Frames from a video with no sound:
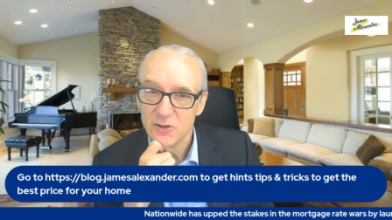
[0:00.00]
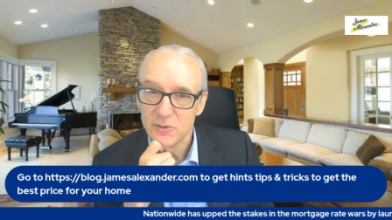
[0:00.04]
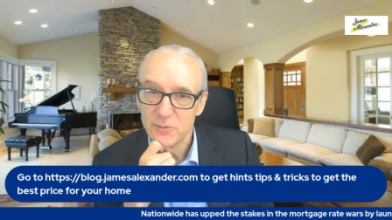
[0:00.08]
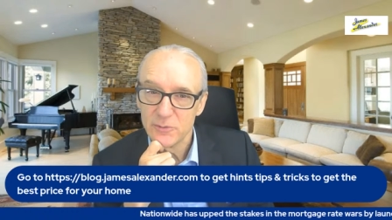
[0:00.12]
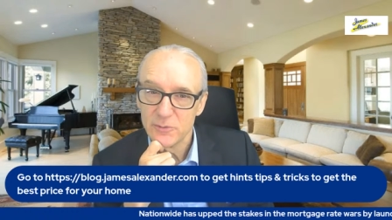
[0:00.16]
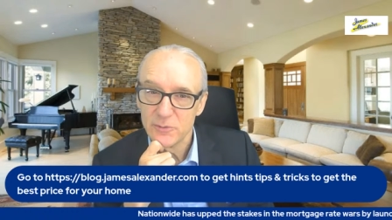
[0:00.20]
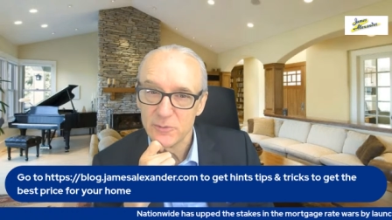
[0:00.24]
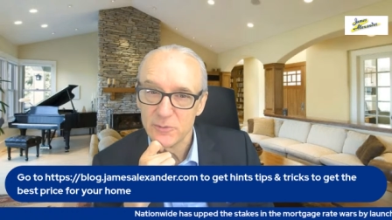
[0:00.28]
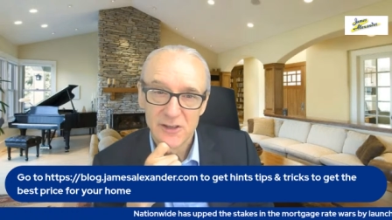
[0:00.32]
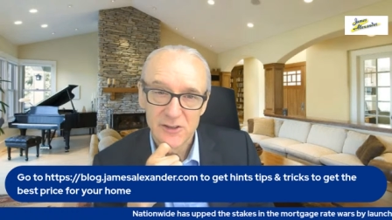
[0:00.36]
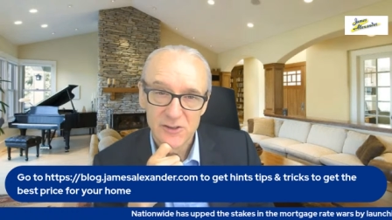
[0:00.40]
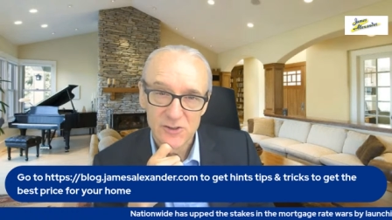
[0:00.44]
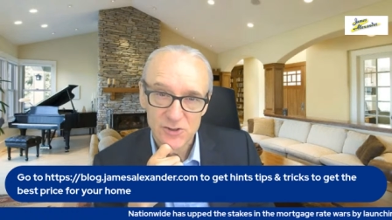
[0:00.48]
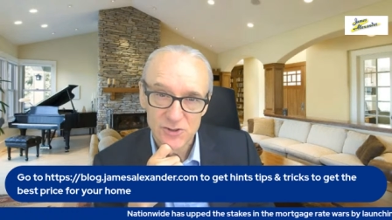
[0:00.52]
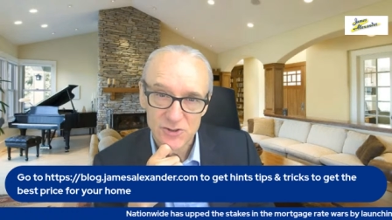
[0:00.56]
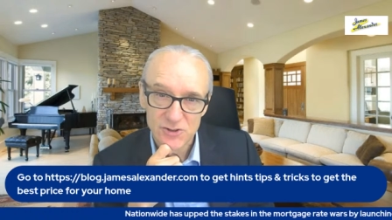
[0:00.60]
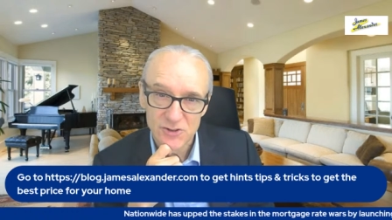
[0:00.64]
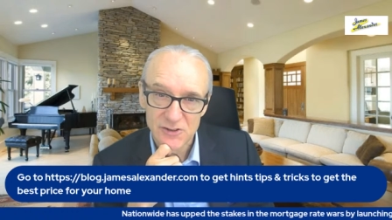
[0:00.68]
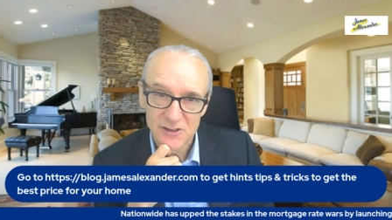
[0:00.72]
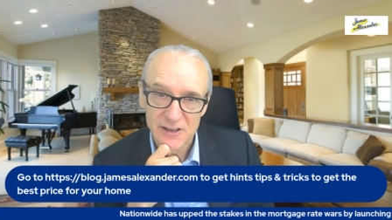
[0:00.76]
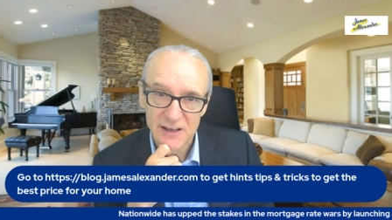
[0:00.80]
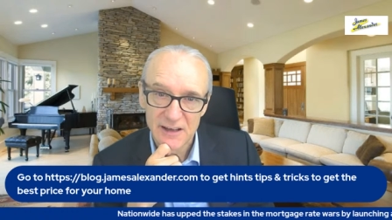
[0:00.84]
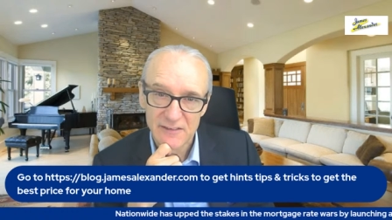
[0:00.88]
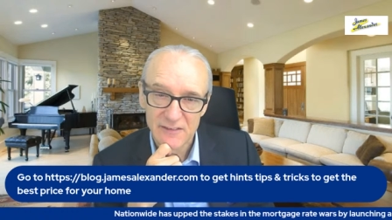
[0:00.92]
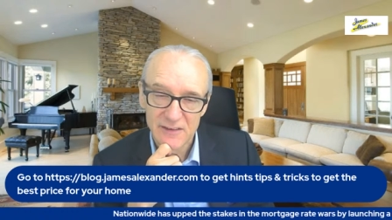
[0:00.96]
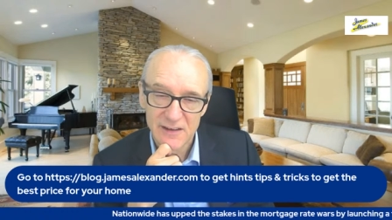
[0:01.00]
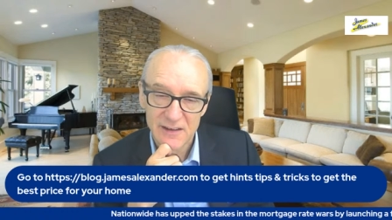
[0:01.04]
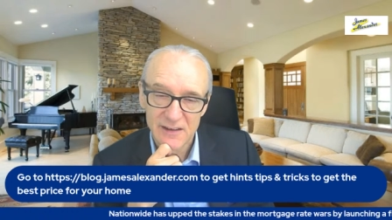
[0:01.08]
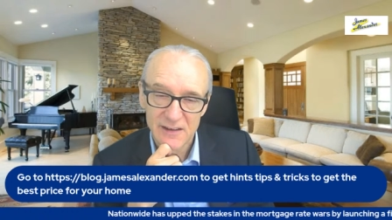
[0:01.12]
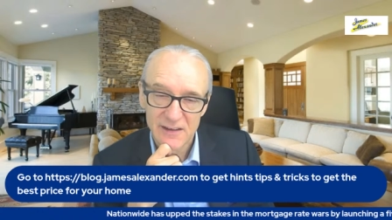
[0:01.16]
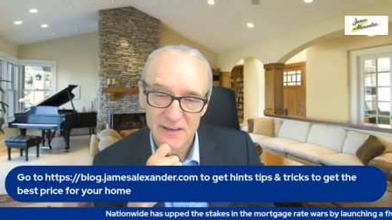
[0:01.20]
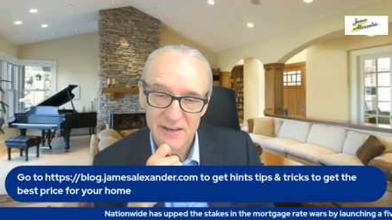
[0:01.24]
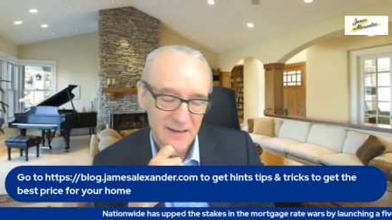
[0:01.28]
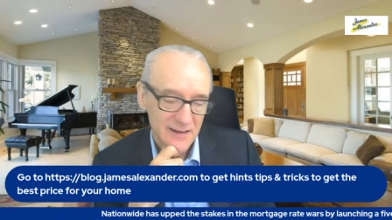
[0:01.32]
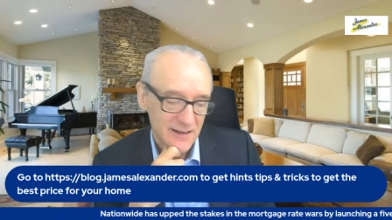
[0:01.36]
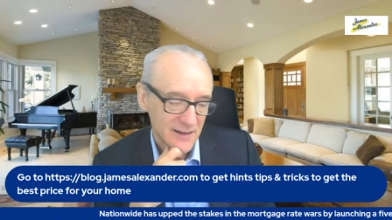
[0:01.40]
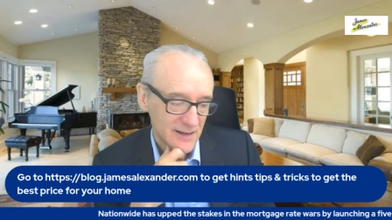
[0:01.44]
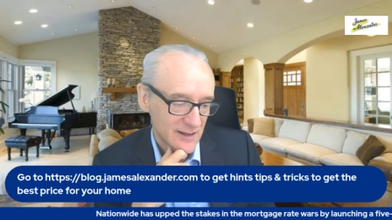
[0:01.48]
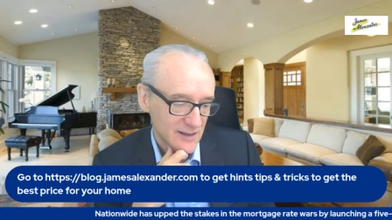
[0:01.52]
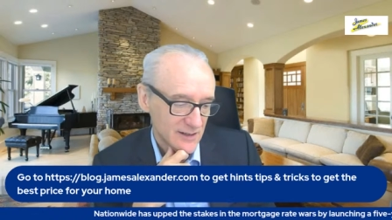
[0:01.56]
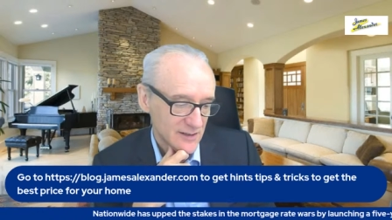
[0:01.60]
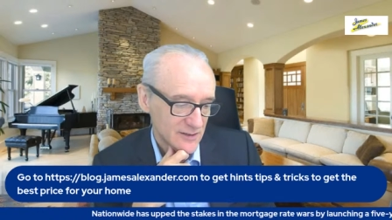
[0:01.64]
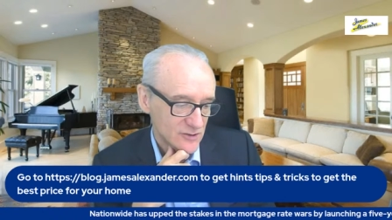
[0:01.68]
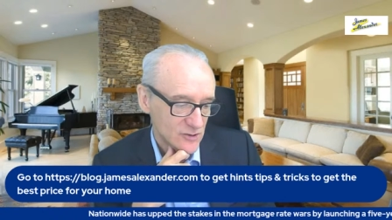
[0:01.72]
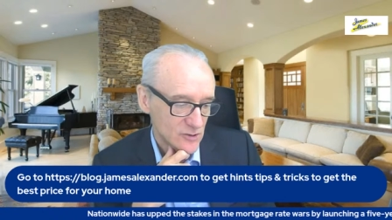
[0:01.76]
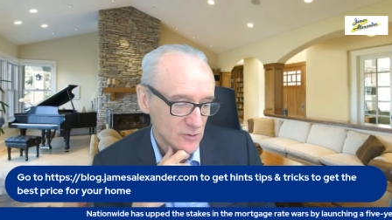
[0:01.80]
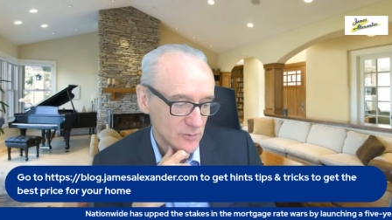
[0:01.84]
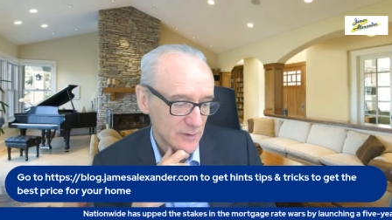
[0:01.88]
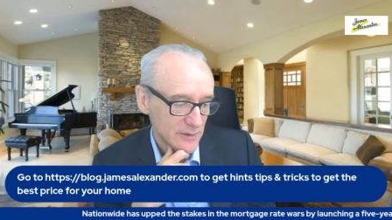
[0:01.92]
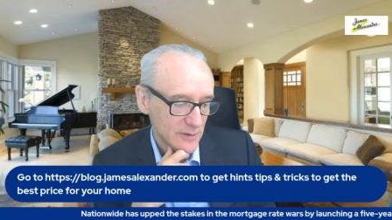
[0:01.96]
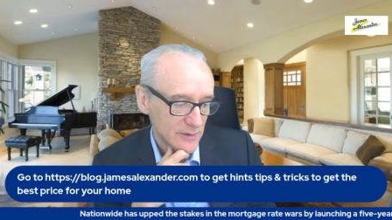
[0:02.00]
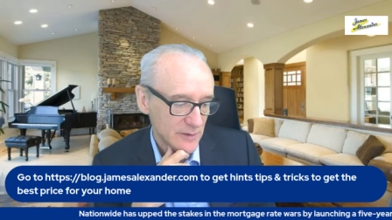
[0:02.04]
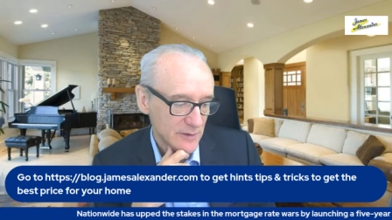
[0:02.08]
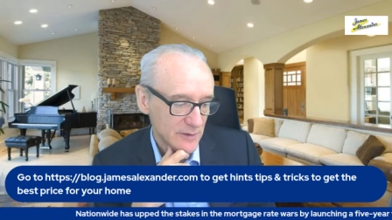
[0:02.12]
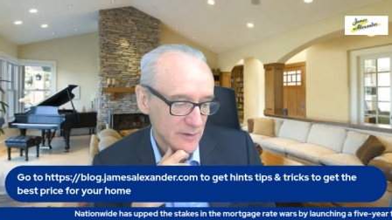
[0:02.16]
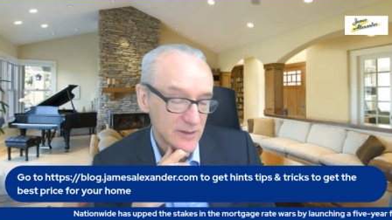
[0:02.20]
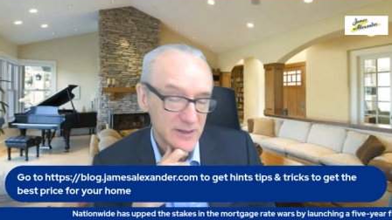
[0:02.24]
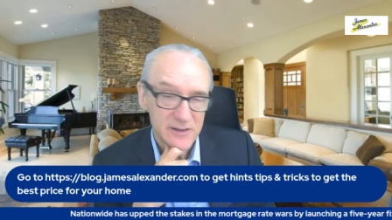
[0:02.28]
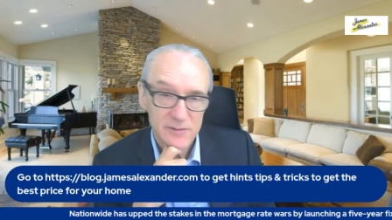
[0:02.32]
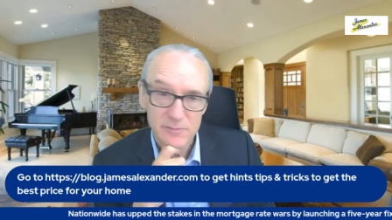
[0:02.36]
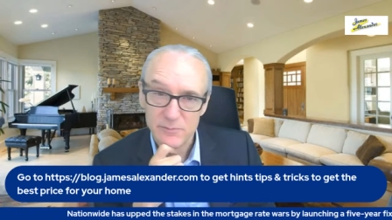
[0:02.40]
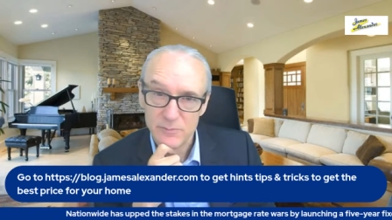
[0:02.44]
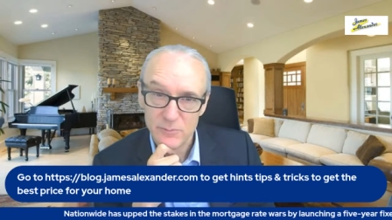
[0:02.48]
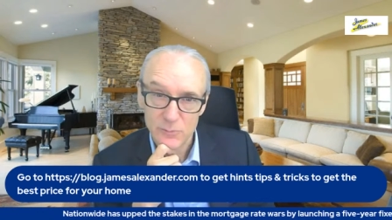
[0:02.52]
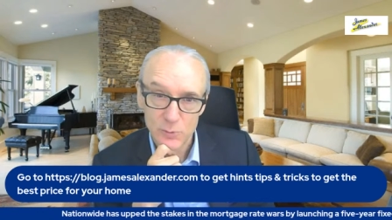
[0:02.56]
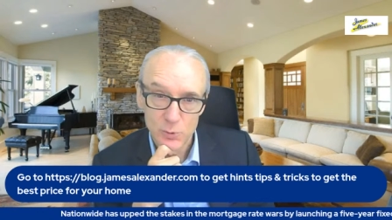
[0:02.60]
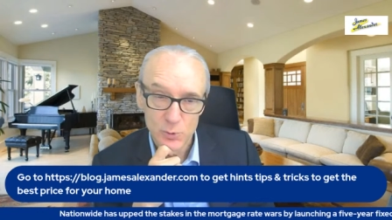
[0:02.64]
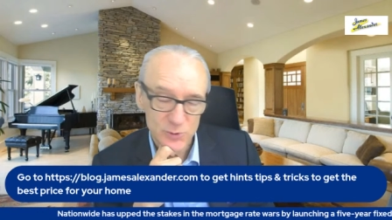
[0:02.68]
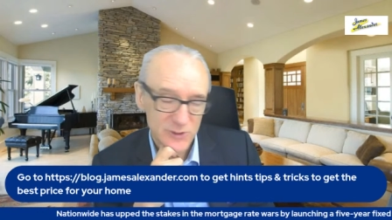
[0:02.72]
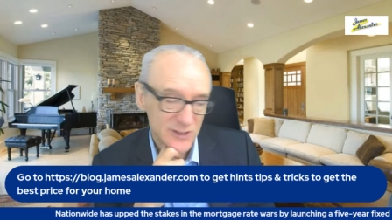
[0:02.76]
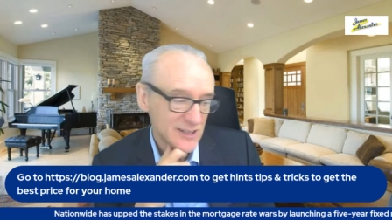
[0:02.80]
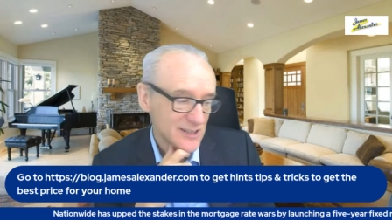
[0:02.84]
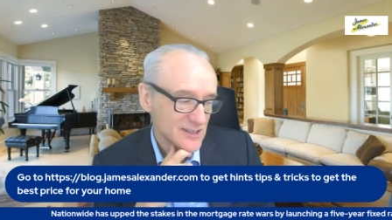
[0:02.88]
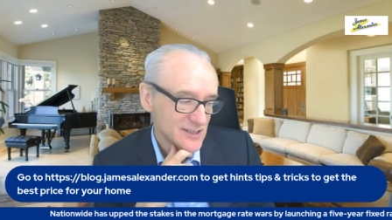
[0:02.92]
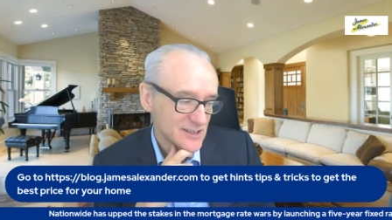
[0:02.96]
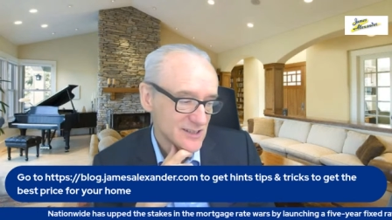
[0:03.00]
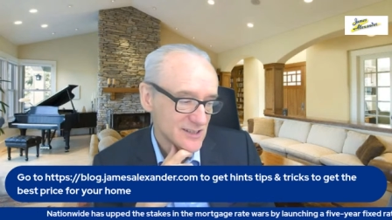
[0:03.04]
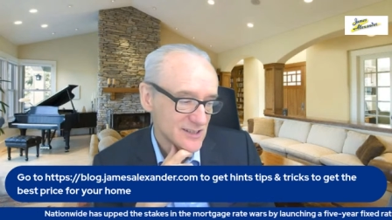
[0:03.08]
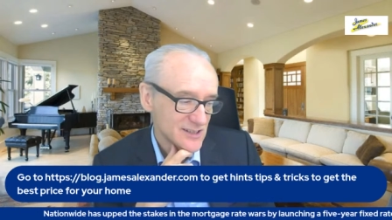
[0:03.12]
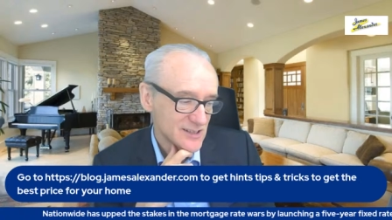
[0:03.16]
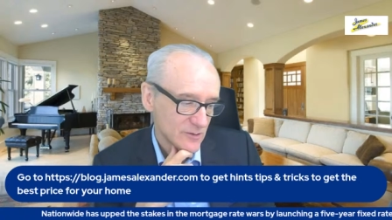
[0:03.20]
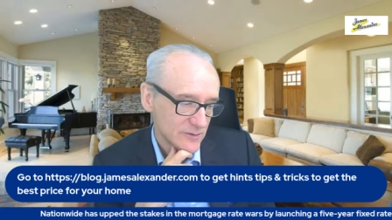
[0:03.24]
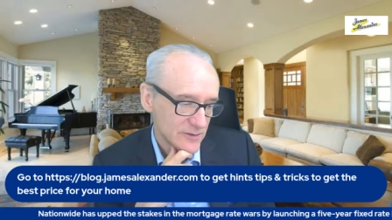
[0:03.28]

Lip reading: You should get there and you'll be able to read more detail on this,